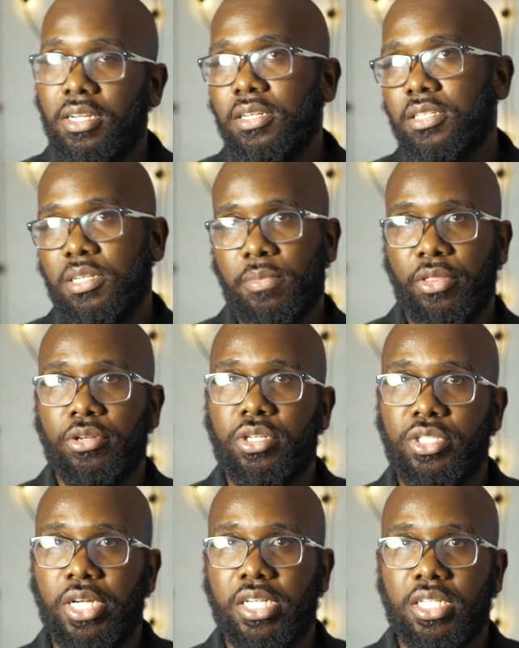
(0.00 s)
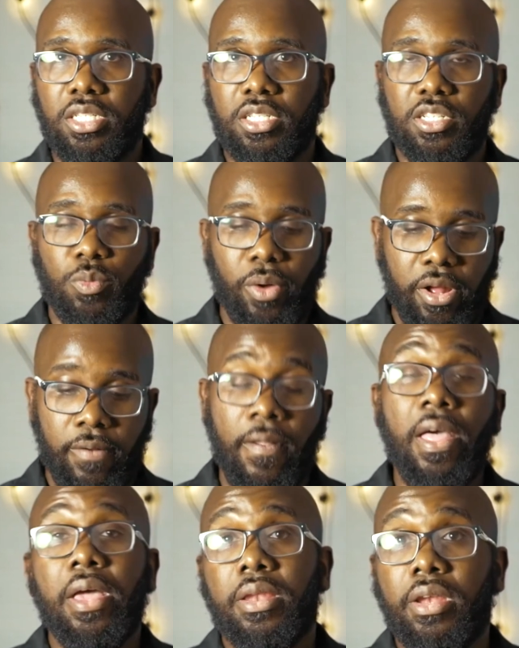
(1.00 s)
some other suggestions as well.
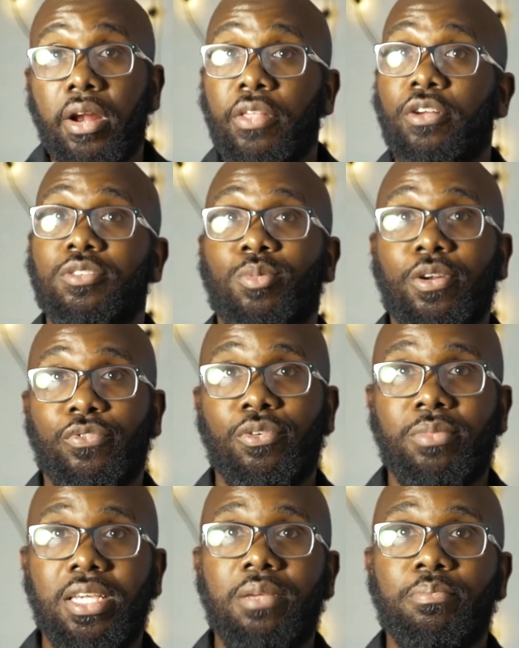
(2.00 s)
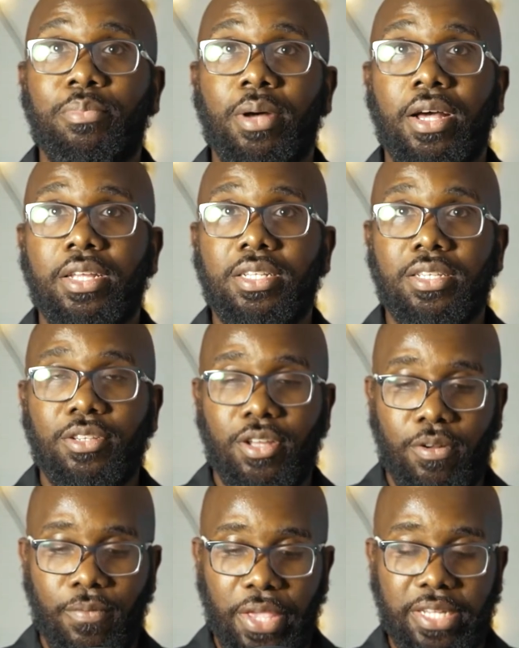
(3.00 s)
None of those work for me, but you
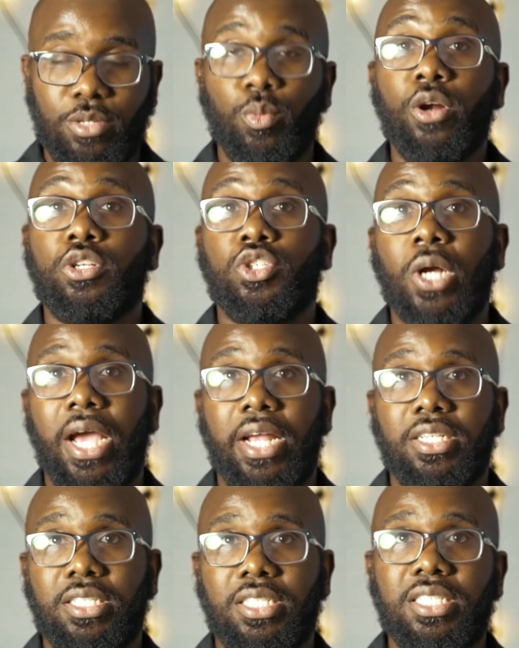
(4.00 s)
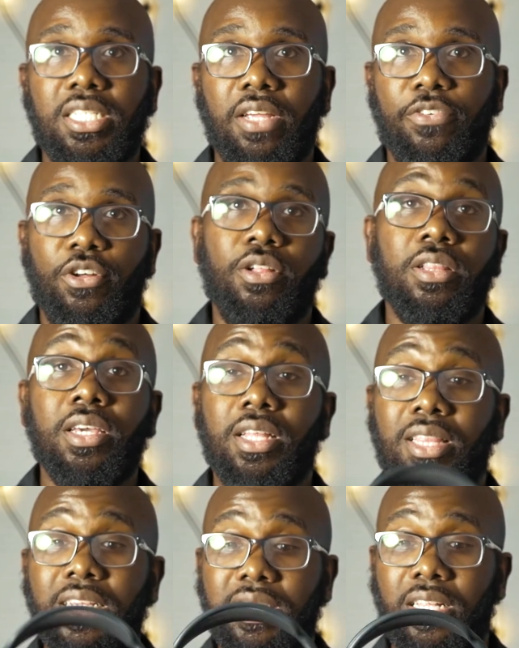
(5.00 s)
know, it's worth trying just to see if it'll at
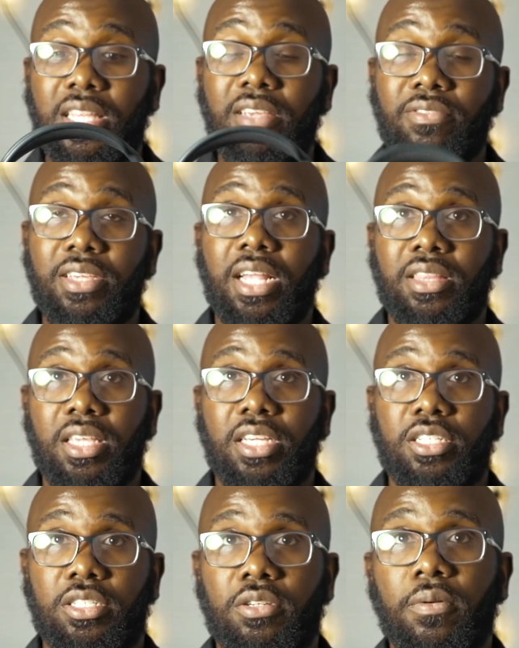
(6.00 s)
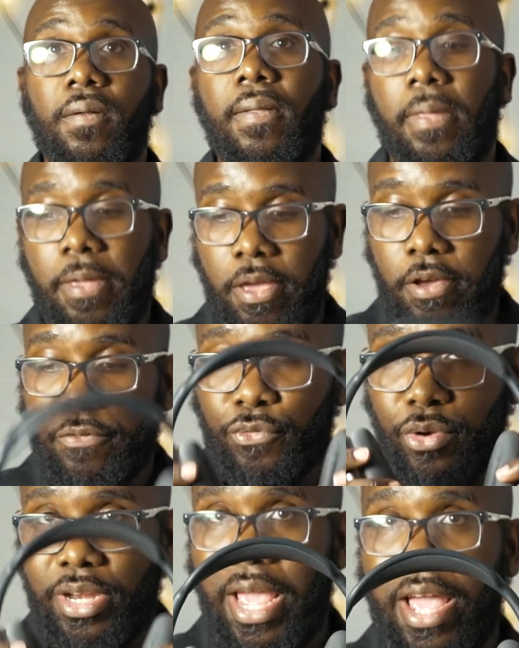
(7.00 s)
least alleviate the issue.
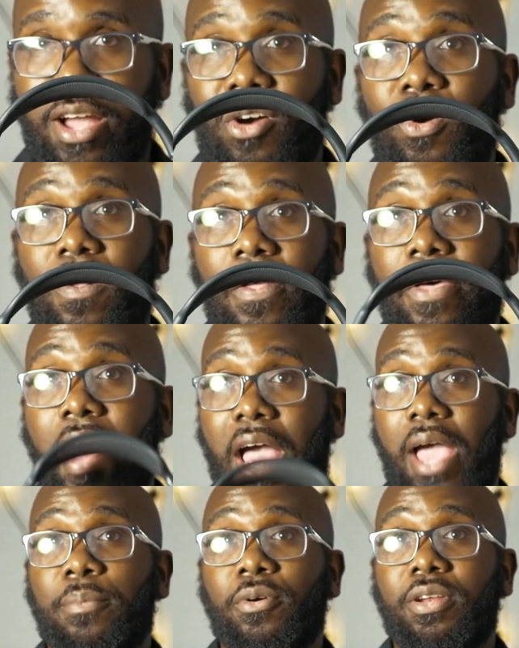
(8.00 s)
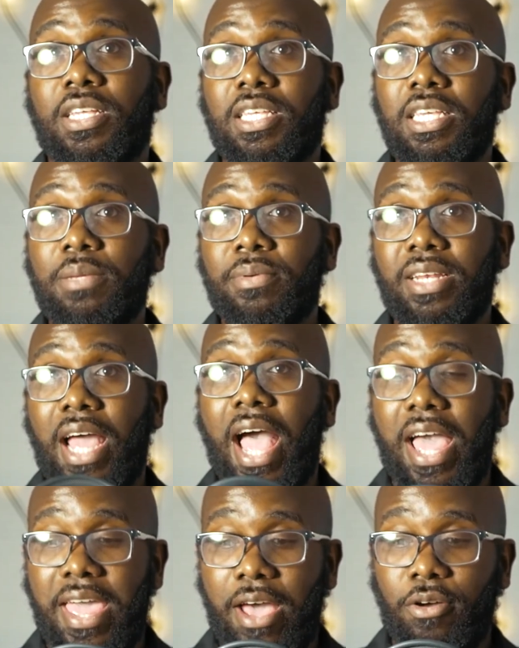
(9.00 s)
For now, I am going to keep an
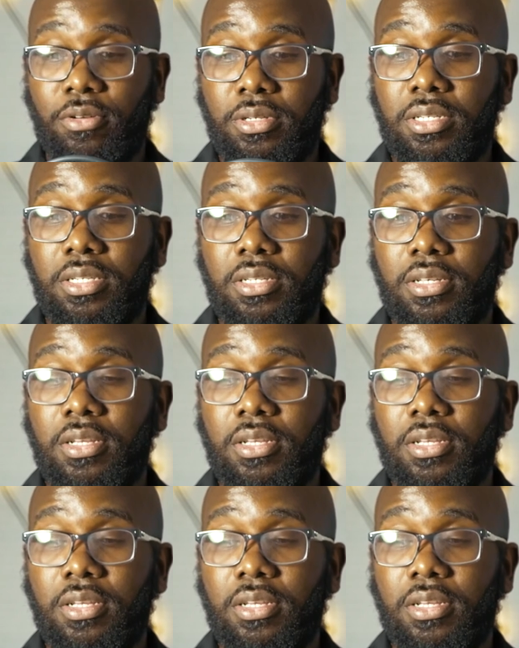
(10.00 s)
eye out